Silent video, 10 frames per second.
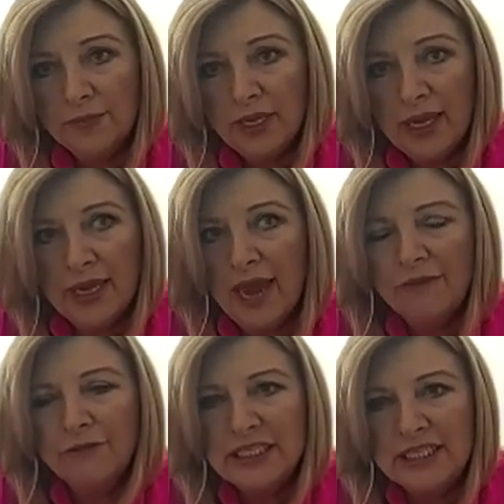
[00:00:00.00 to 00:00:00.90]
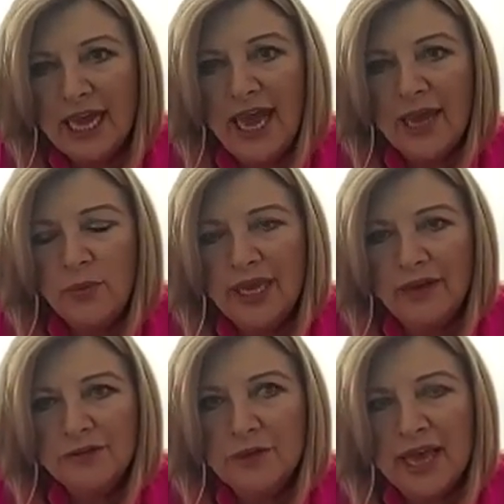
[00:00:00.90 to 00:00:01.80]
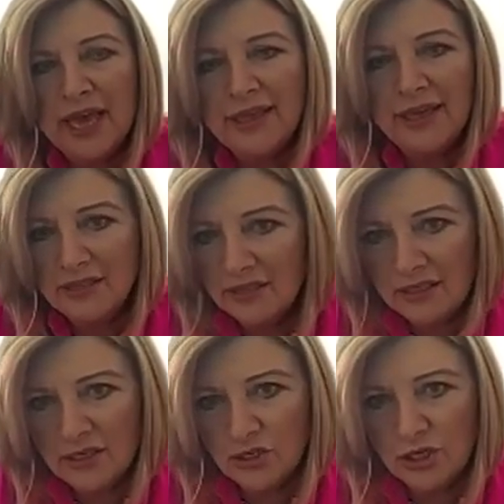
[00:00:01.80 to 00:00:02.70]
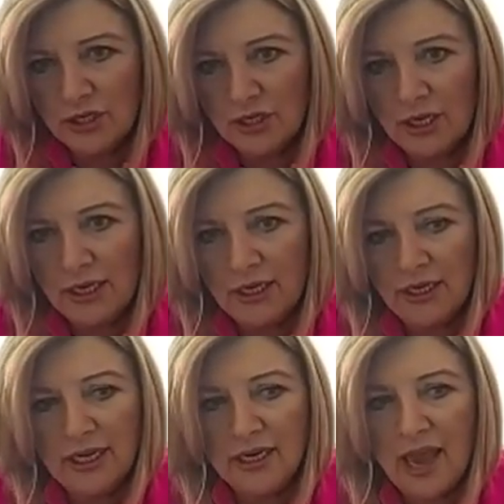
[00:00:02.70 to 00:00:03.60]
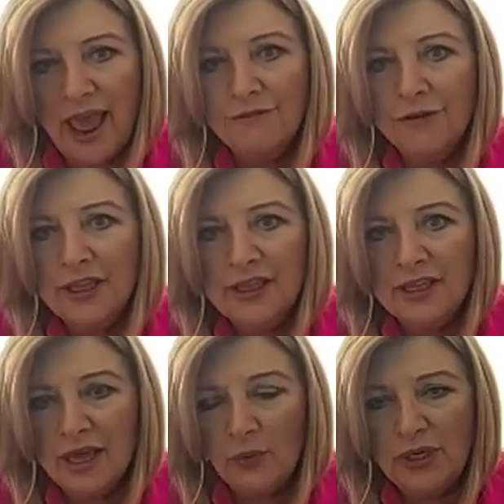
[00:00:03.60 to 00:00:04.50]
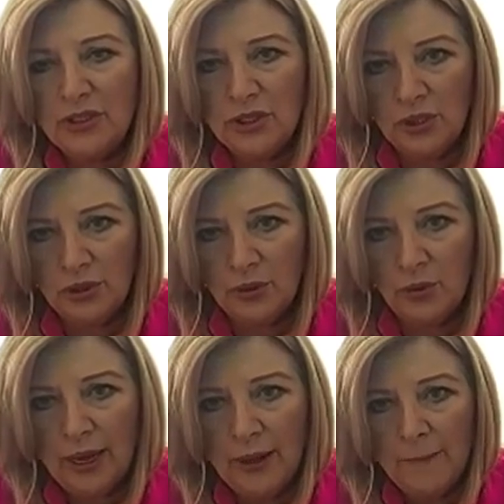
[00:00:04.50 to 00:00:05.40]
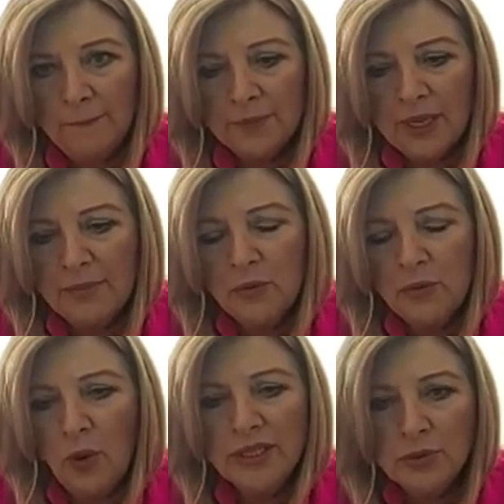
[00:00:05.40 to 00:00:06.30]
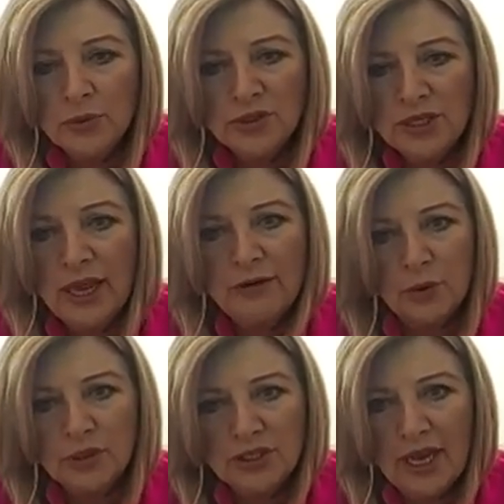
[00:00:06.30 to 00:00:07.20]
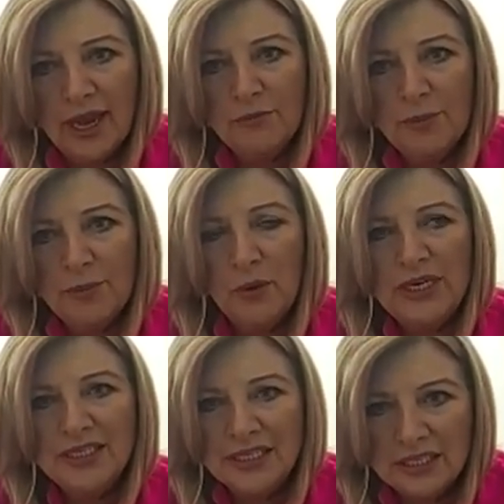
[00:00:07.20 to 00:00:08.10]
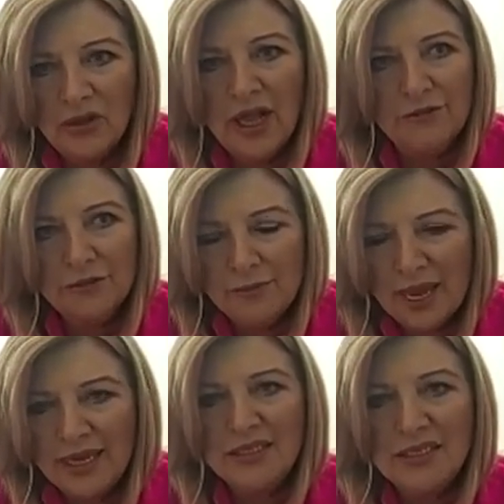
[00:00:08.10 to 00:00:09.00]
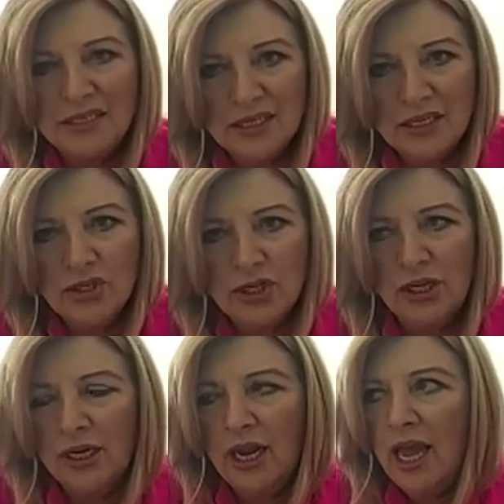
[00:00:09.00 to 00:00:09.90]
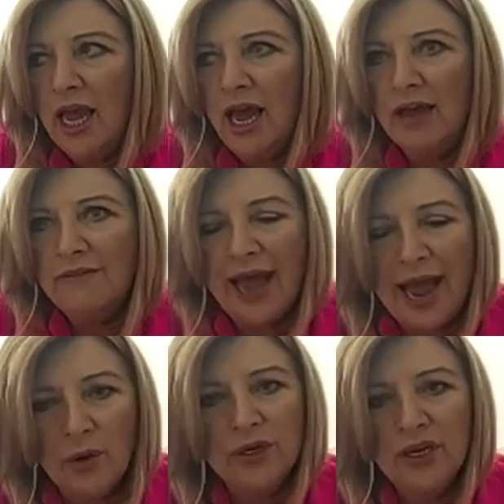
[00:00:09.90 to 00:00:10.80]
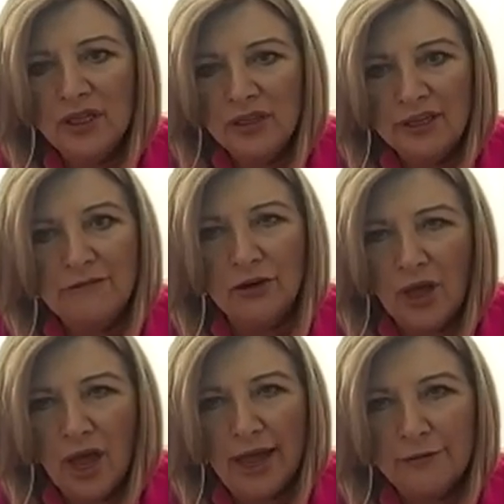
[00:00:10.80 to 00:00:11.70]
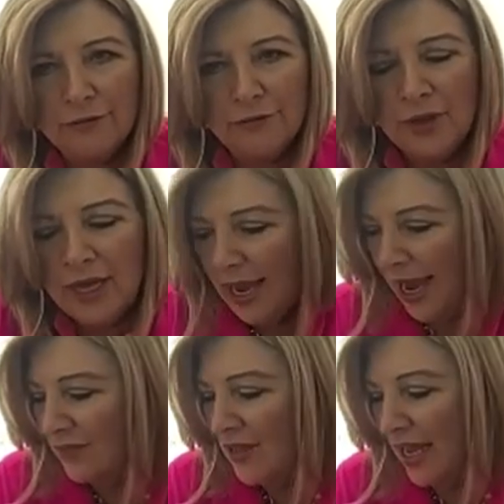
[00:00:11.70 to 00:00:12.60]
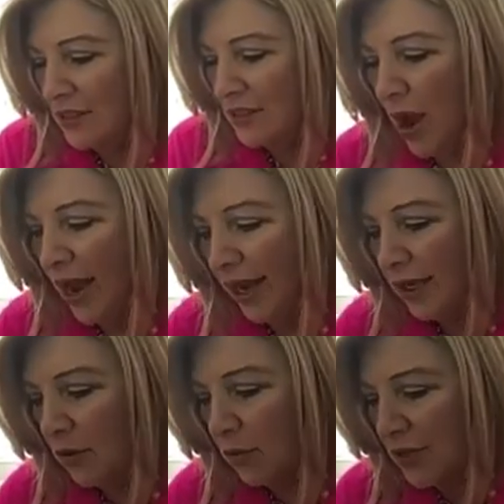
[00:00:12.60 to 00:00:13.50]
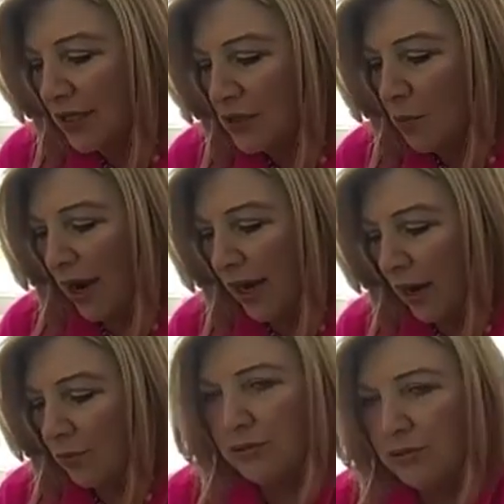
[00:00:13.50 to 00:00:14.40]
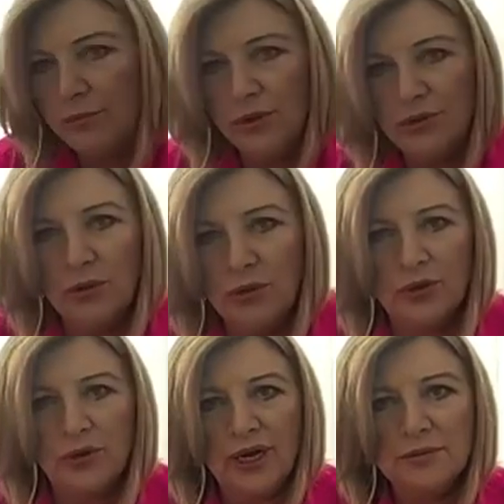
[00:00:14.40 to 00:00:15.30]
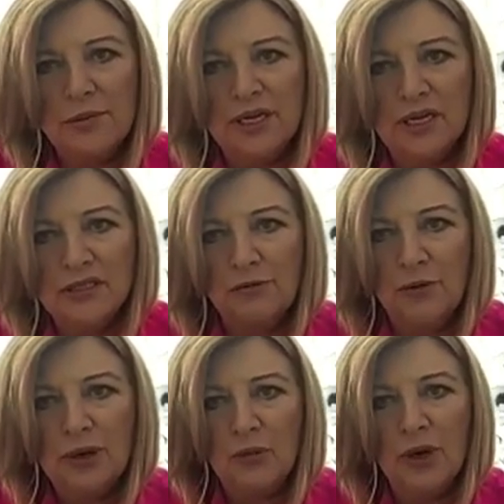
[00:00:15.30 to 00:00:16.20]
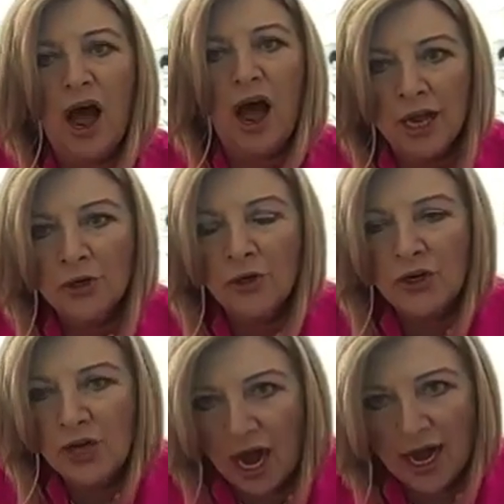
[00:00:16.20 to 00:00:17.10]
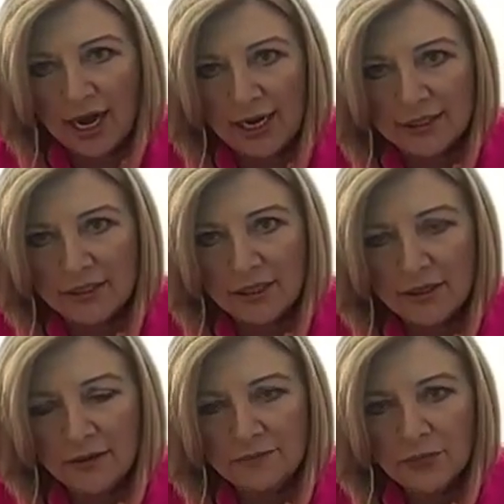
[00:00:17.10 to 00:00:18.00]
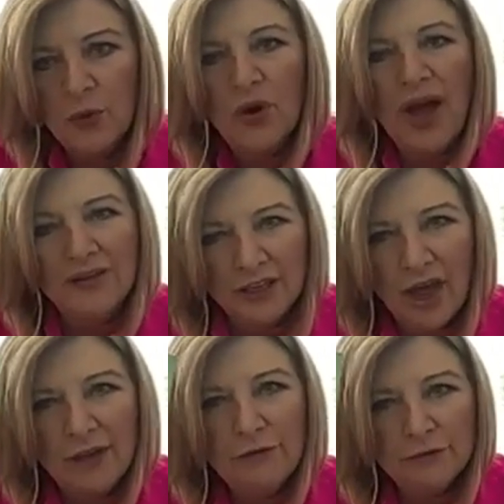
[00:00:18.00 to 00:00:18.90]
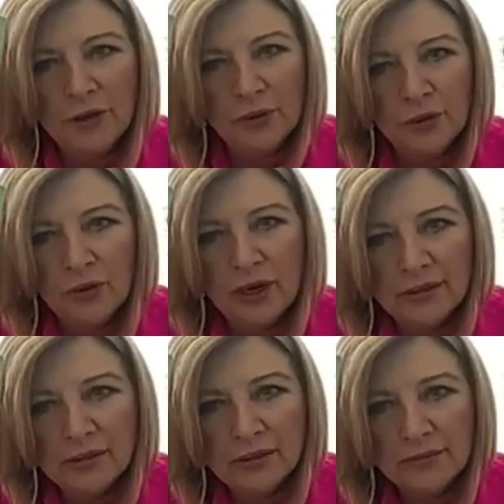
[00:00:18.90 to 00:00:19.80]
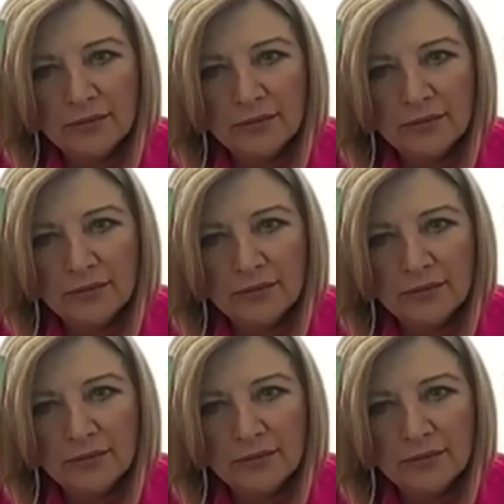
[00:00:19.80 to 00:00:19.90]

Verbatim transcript: And every day we have to make that decision in, in everything that we do. I mean, once we're saved, we're saved, but we still have to make a decision of how we're going to live our life. Yeah. And that's why that's why I wrote the book No Regrets because if we want to honor God, we'll have a life of no regrets.